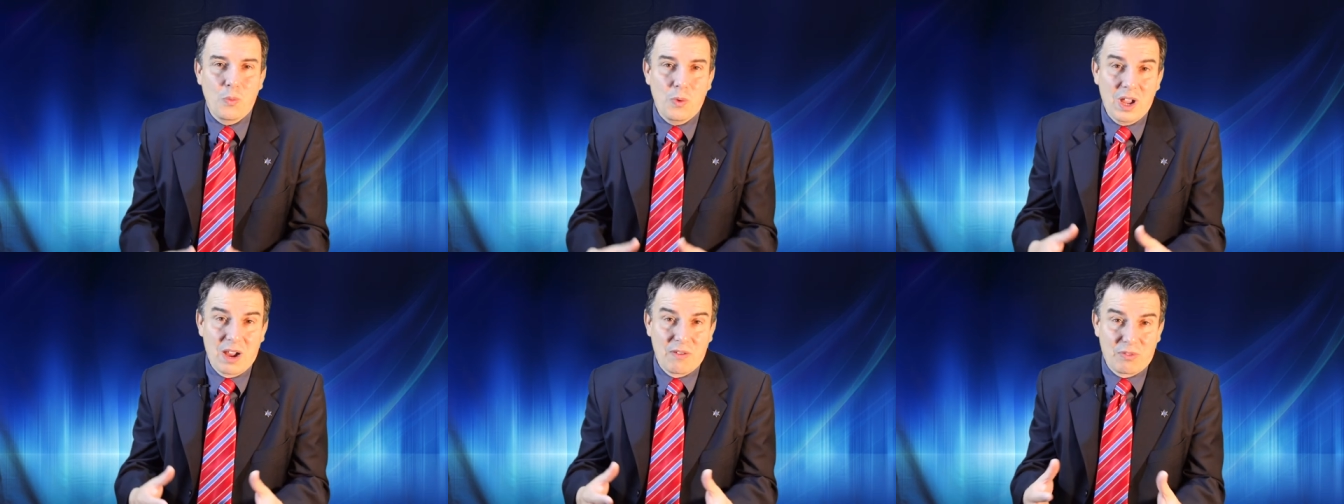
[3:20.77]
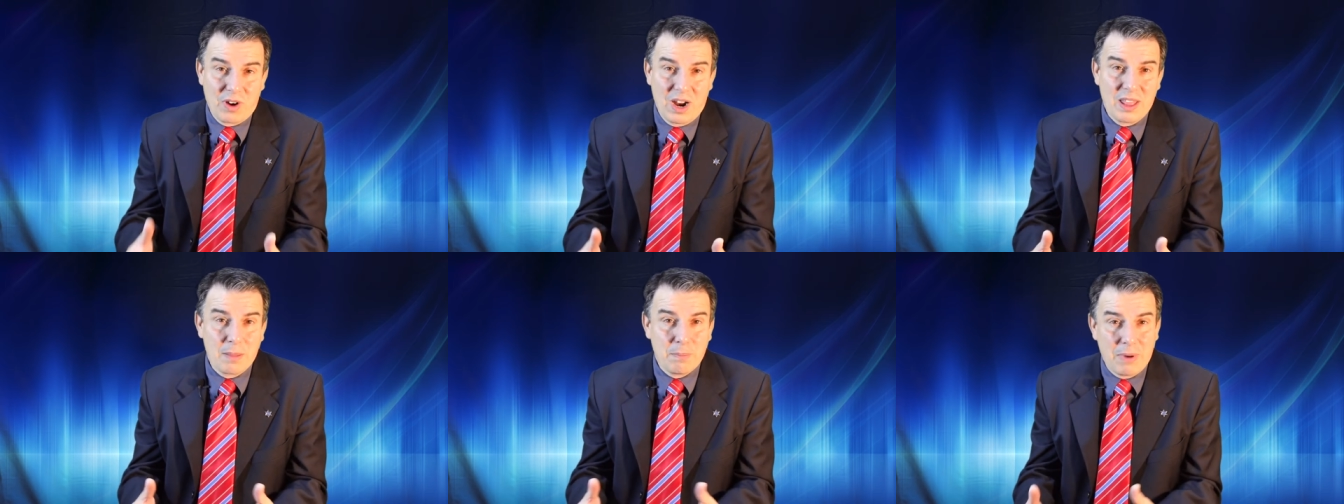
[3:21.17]
We have
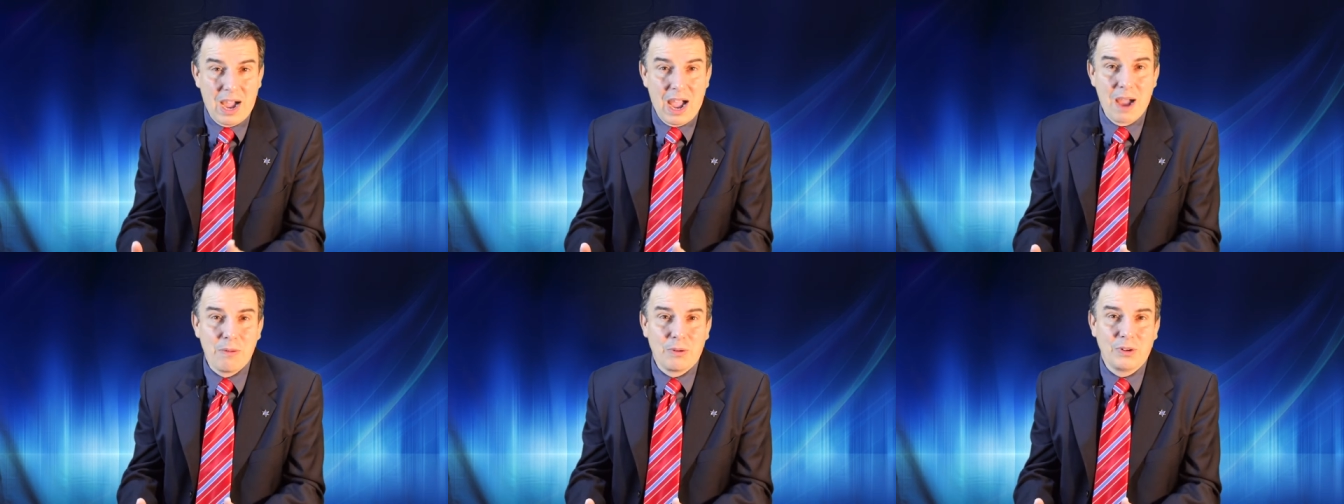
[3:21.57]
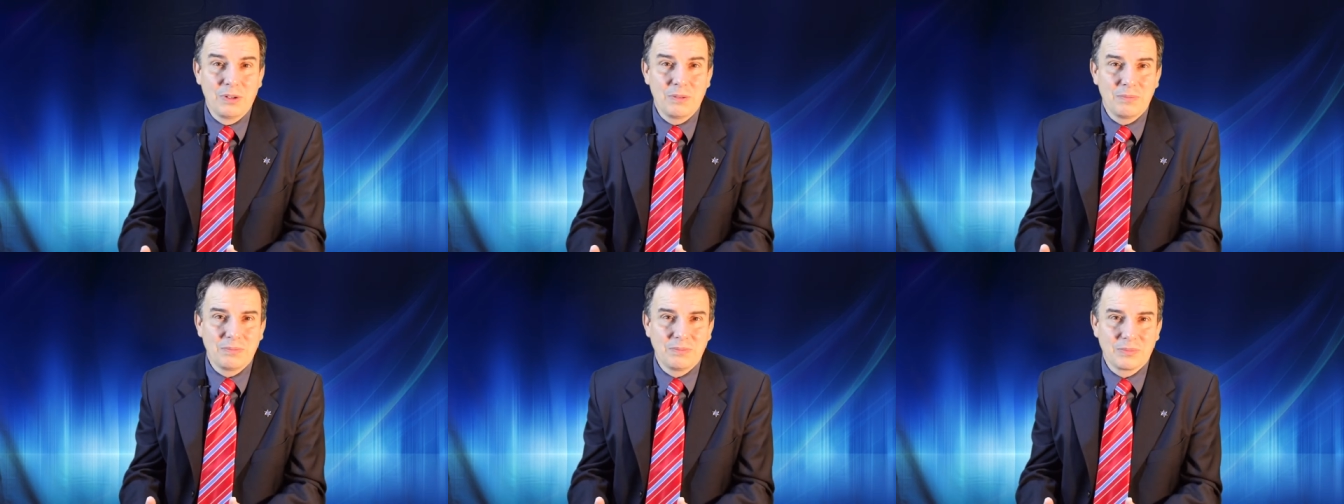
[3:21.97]
read the
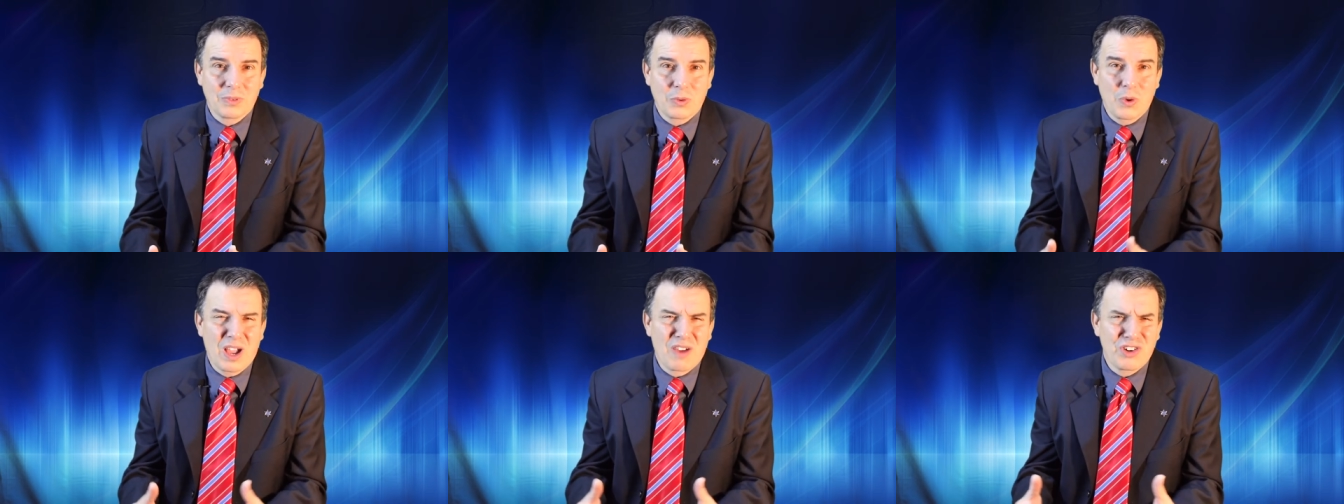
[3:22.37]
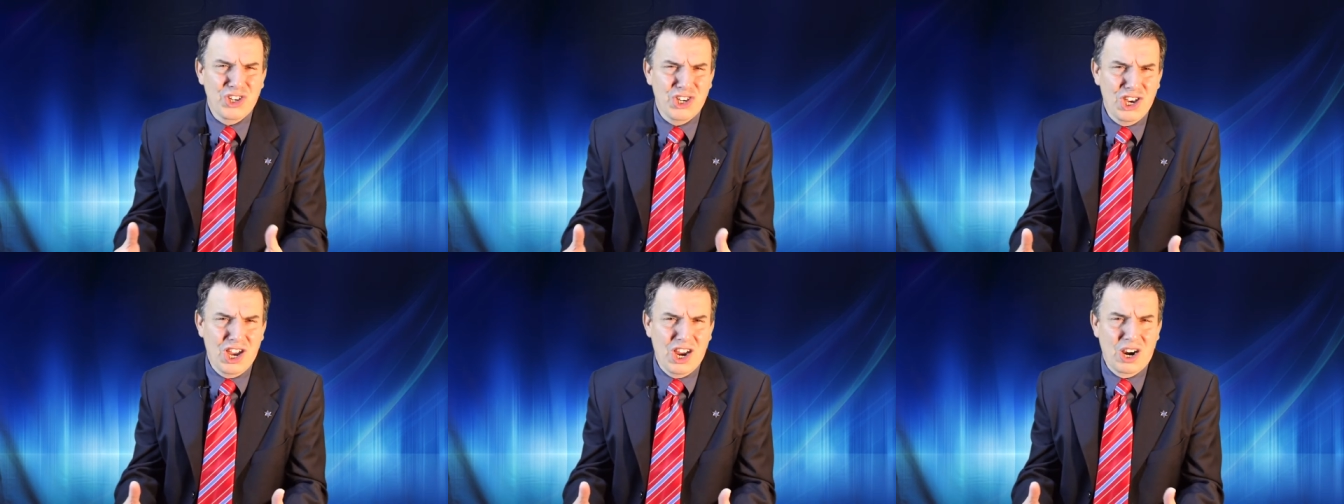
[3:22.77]
Bible, we have
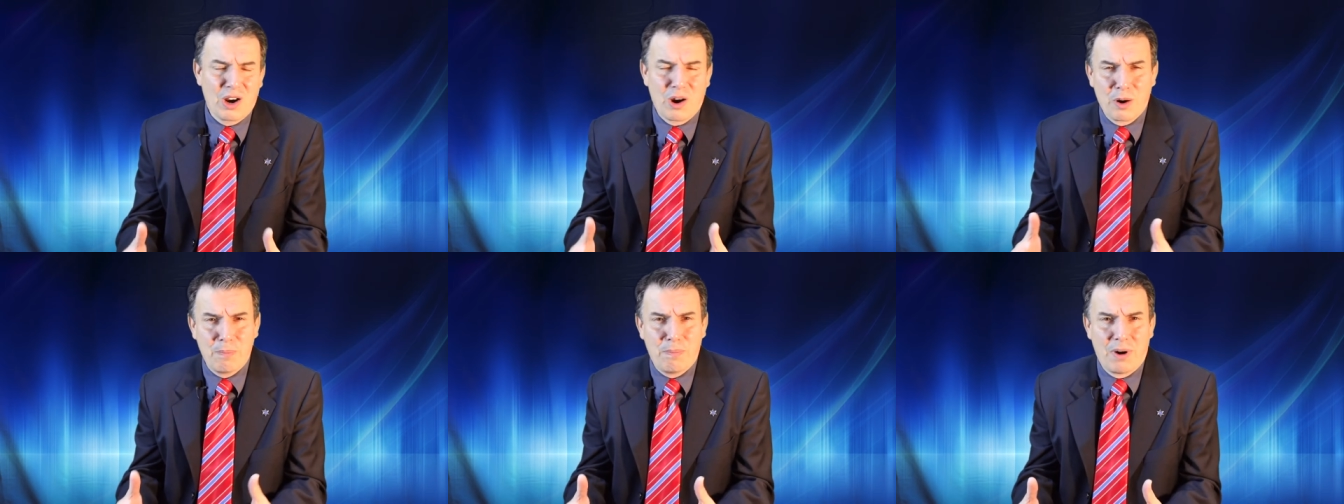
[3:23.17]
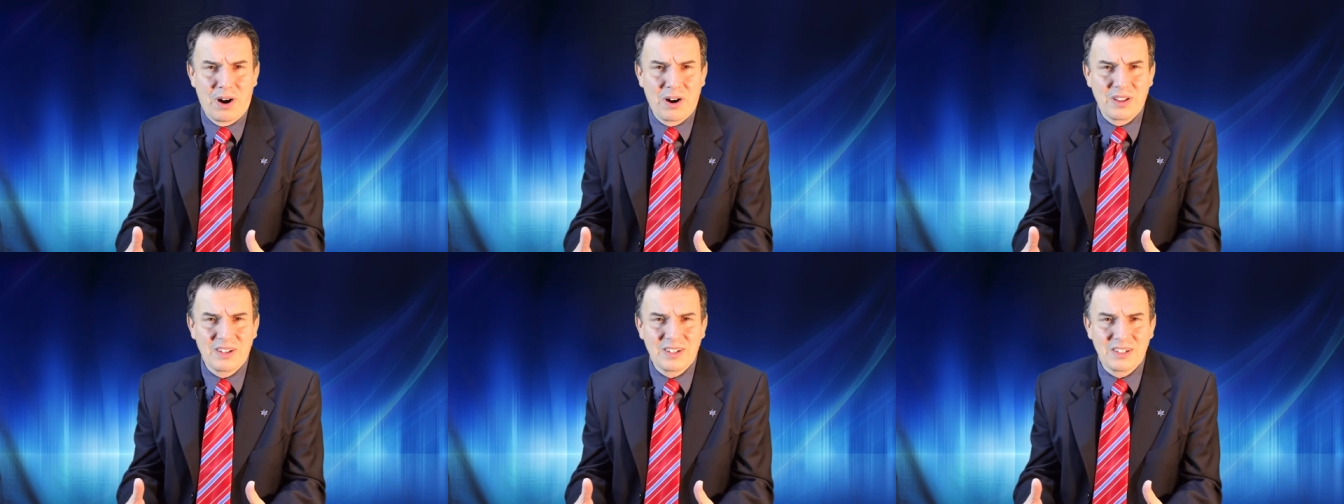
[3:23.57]
shared our
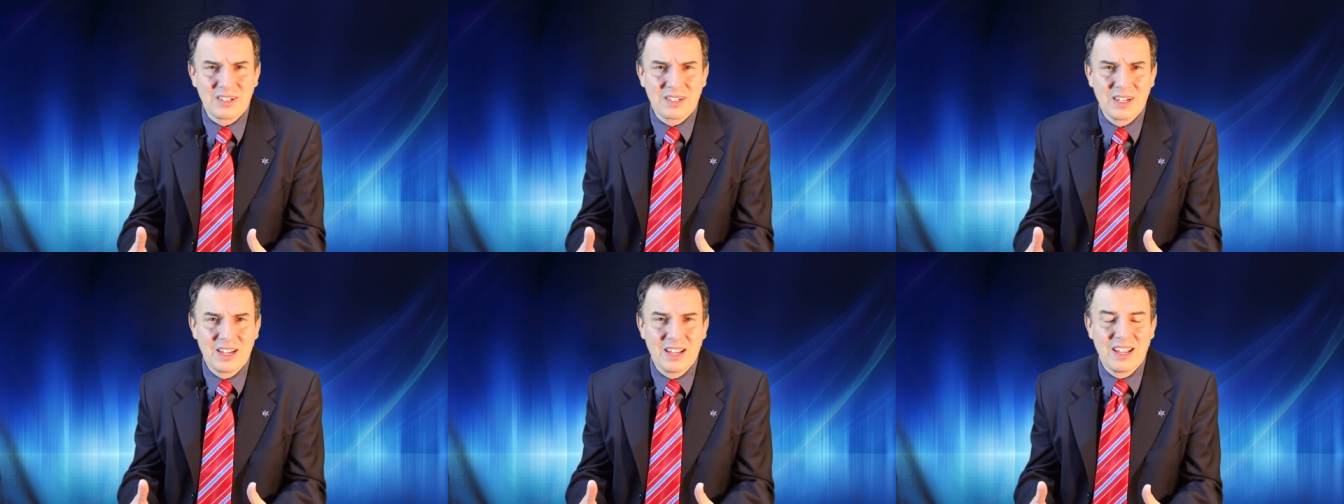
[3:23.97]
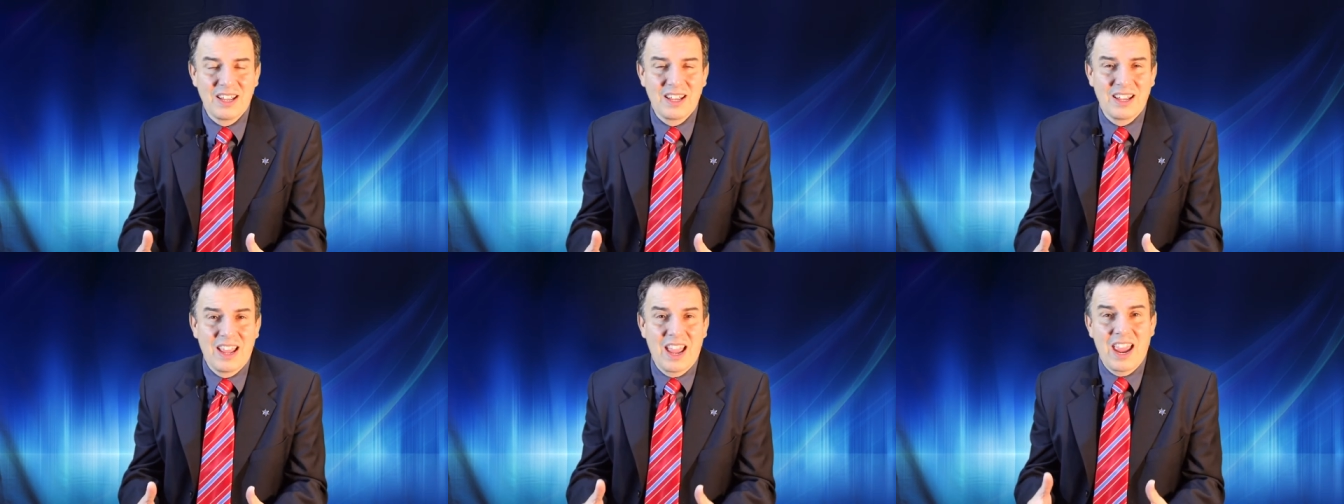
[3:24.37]
burdens,
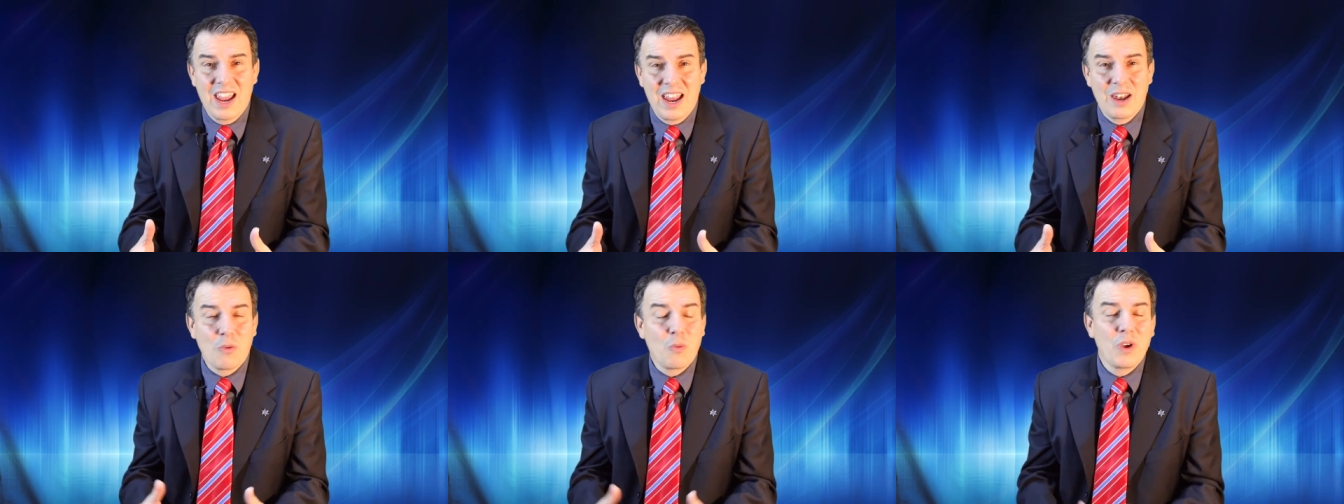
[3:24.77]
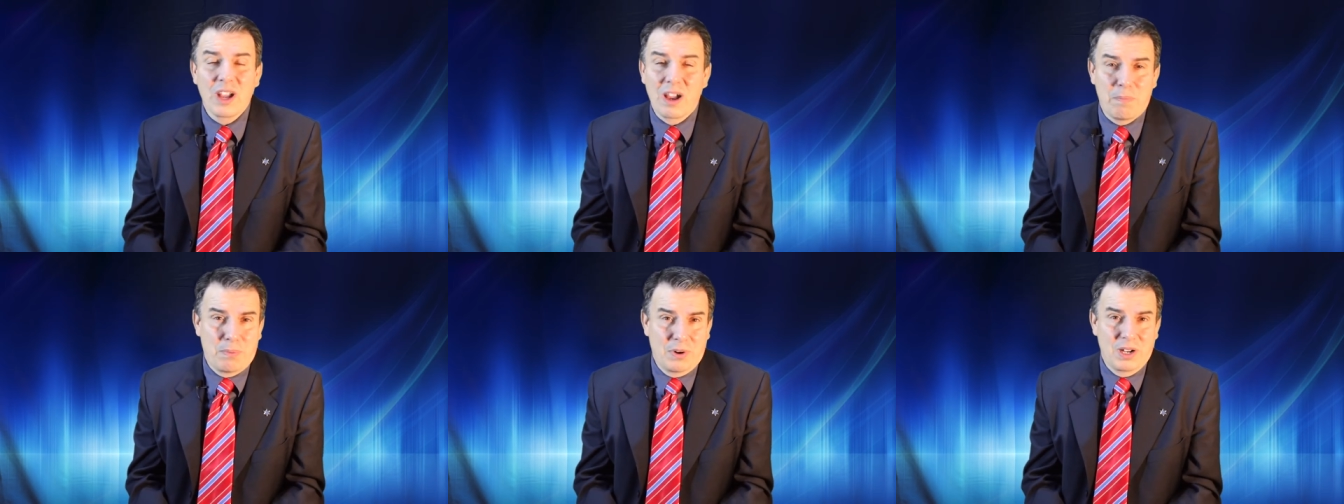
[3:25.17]
and we
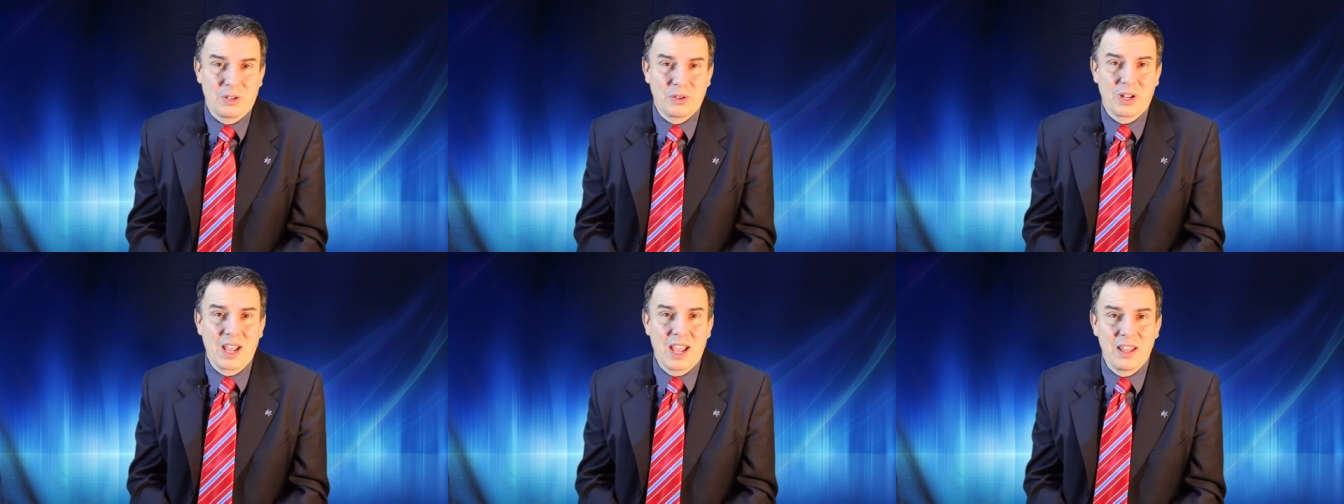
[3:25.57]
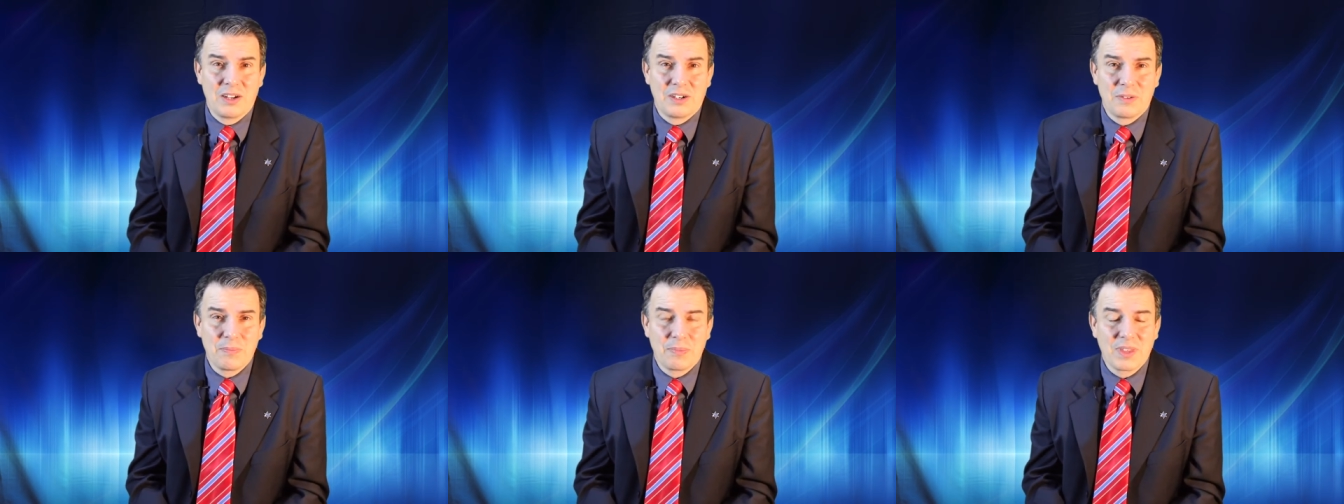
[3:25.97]
have prayed
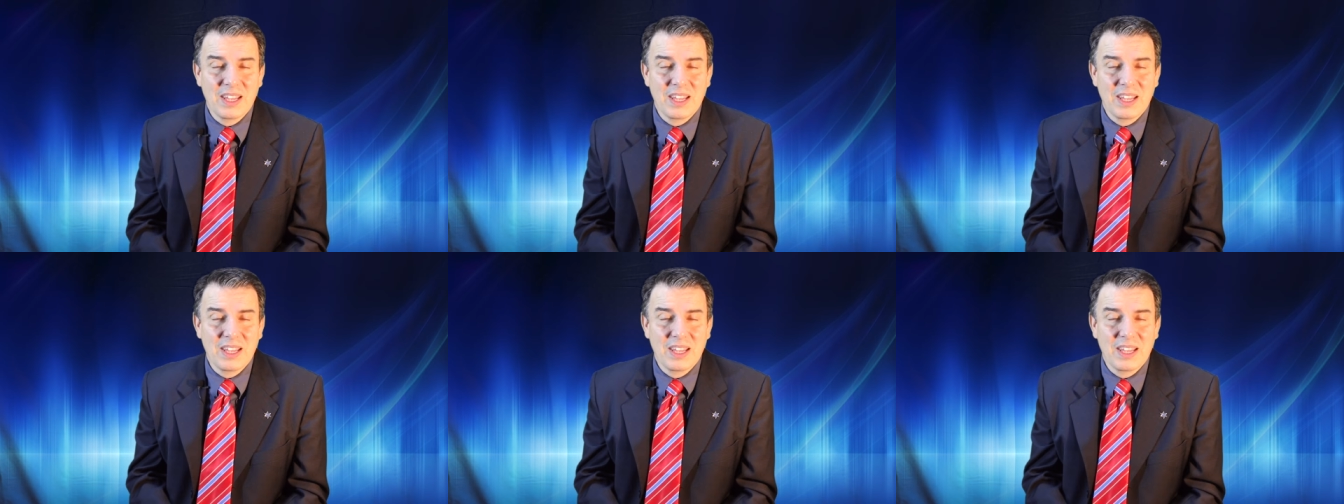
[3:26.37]
together.